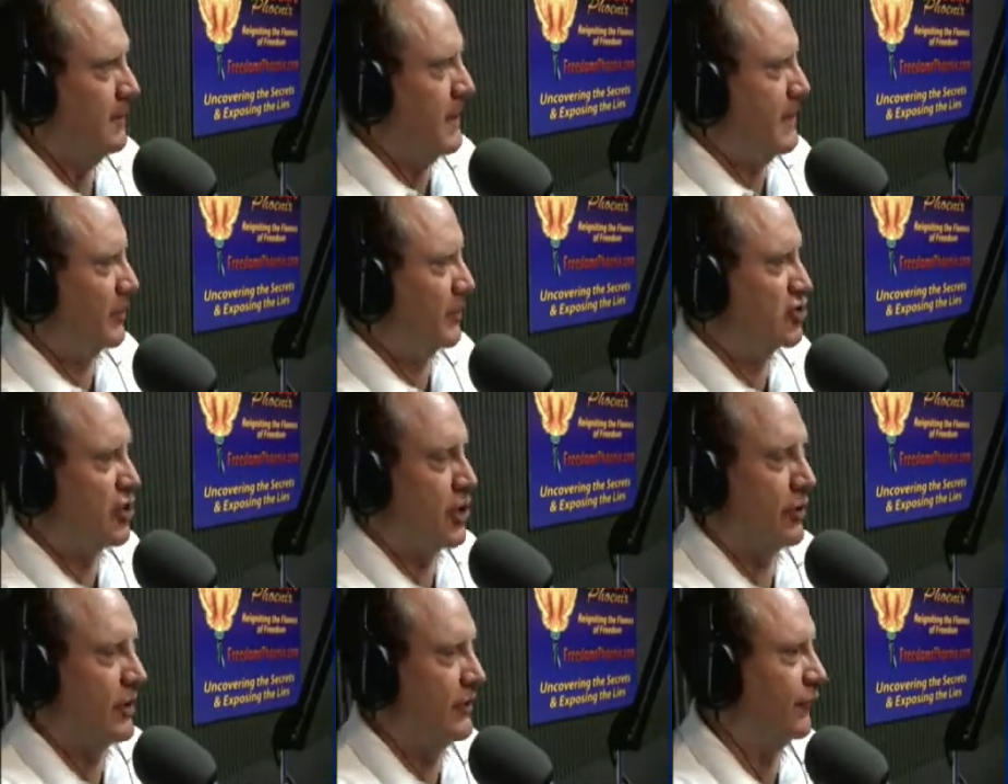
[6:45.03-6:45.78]
People
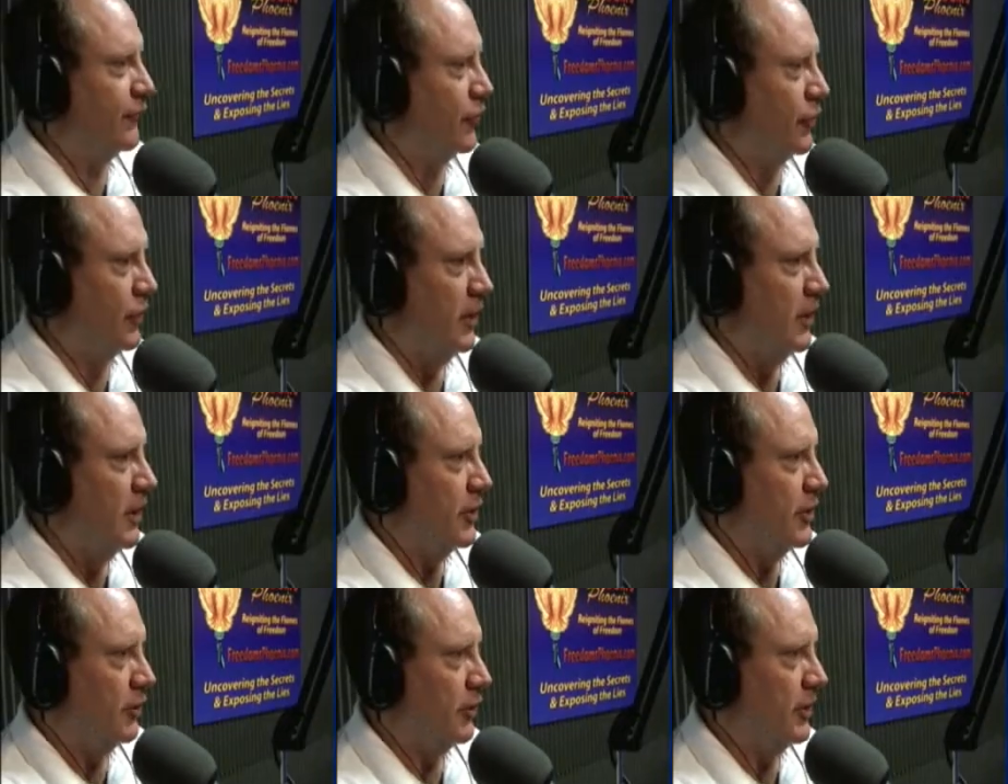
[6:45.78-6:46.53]
cheering for
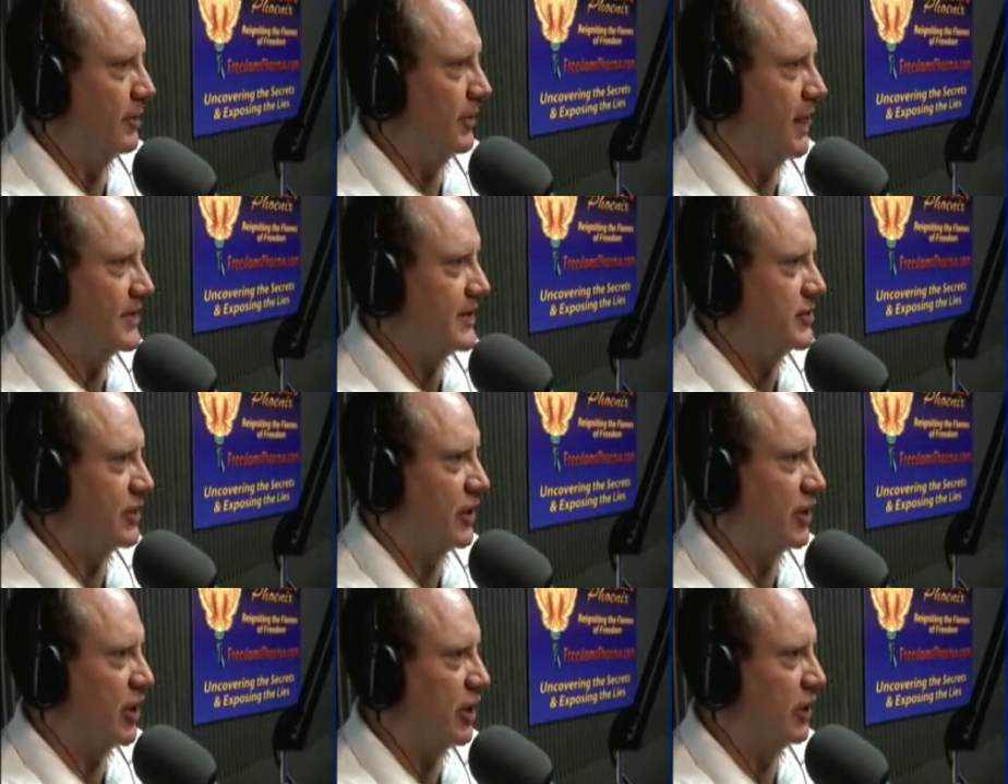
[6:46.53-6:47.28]
you know
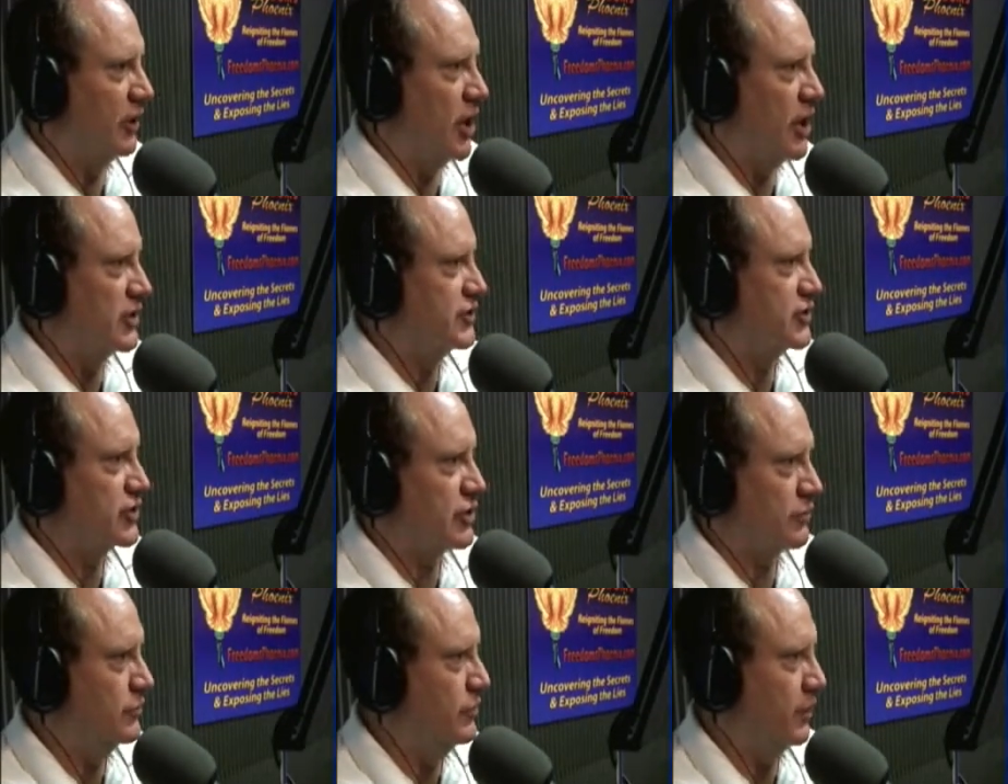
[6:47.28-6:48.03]
liberalizing the gun laws
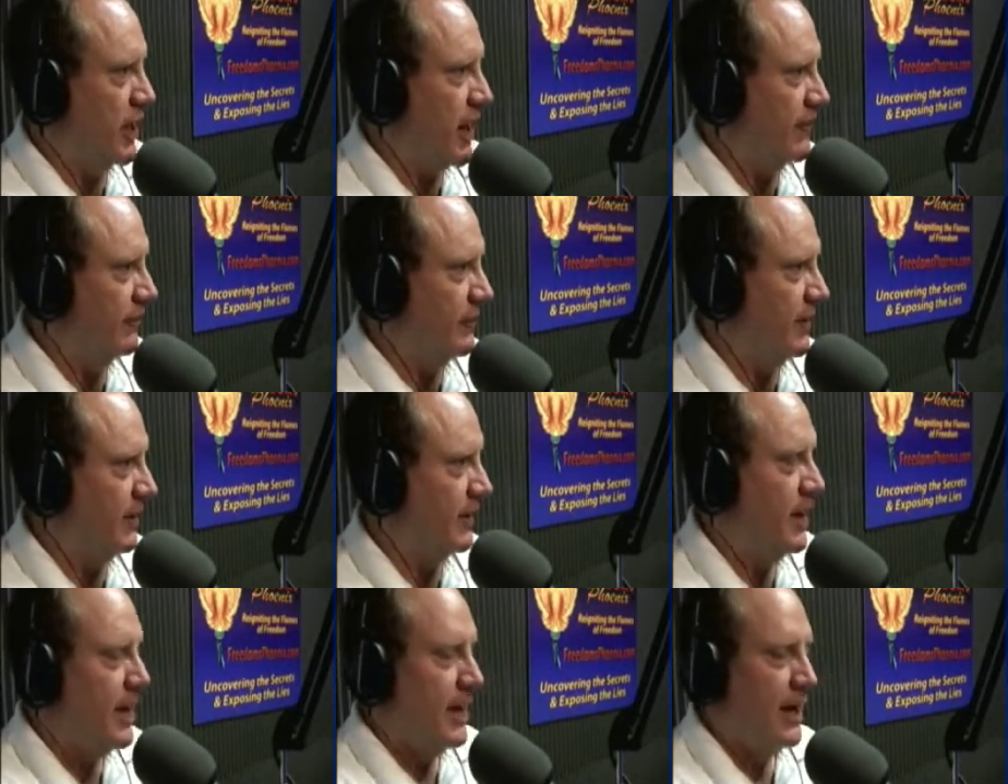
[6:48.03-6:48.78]
and screw the
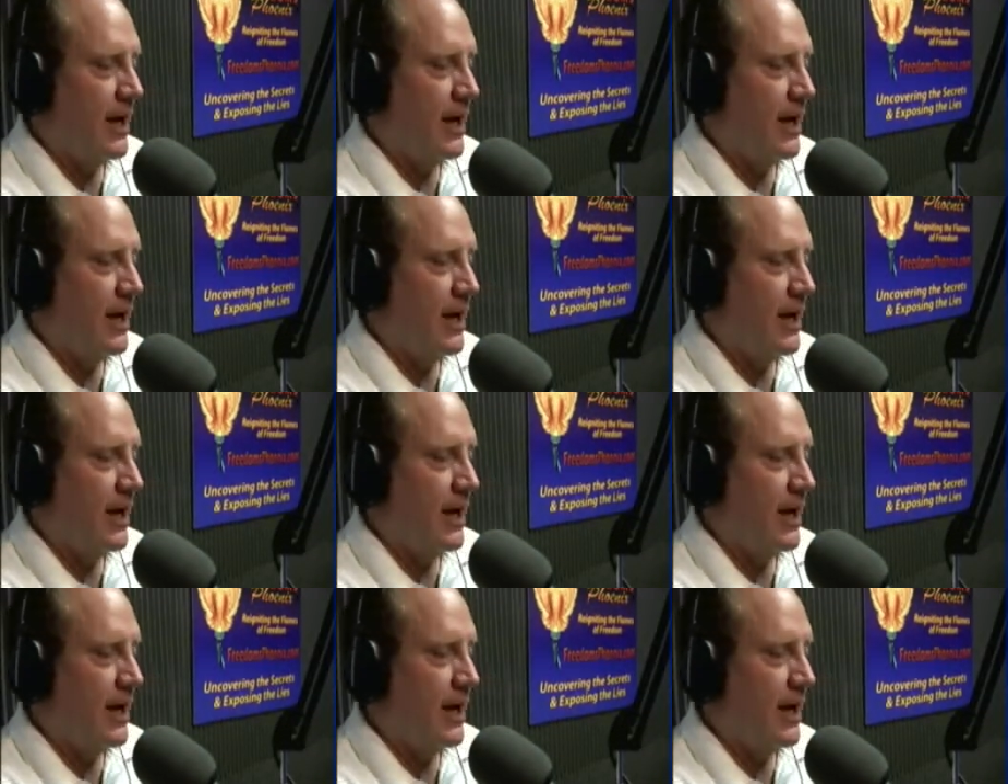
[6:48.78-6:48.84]
government,